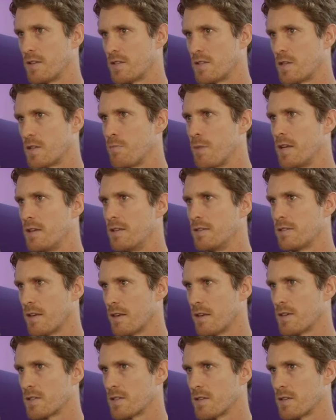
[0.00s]
to me,
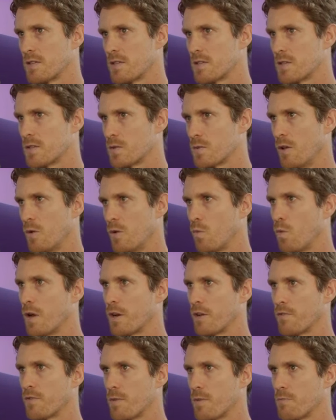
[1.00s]
tennis is one
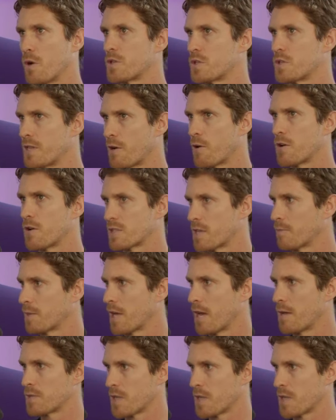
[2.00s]
of the most zero-sum games I